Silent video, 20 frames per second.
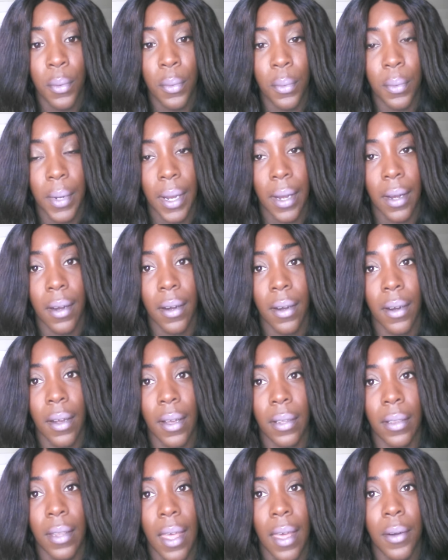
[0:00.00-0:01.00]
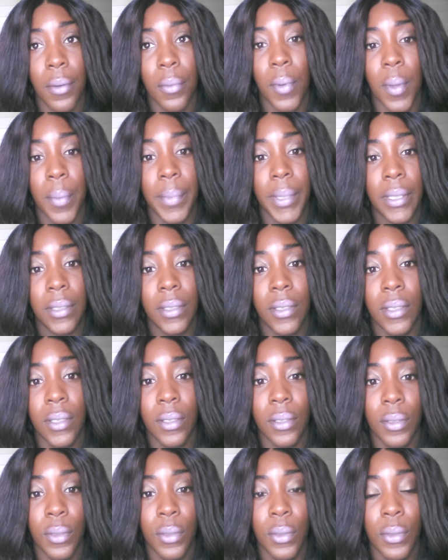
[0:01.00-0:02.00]
where a lot of
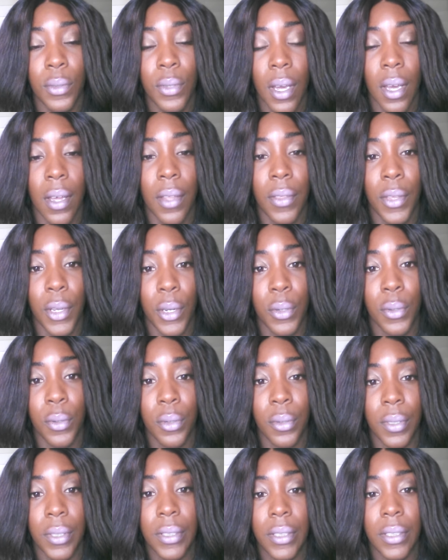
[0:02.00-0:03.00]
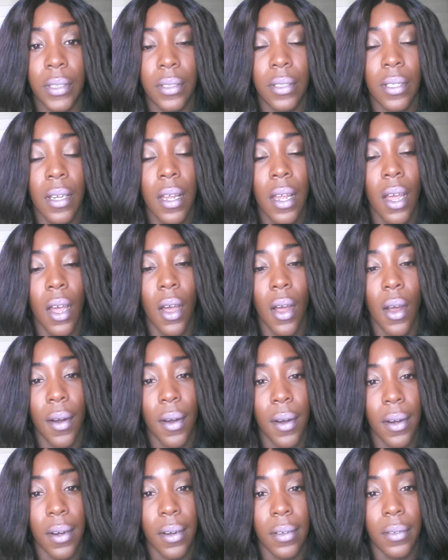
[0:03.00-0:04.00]
women's their uterus
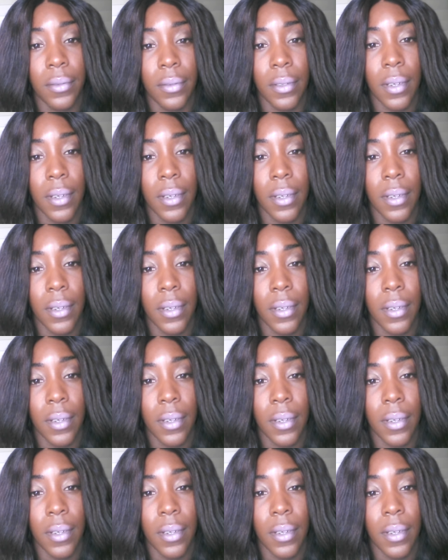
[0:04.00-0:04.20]
are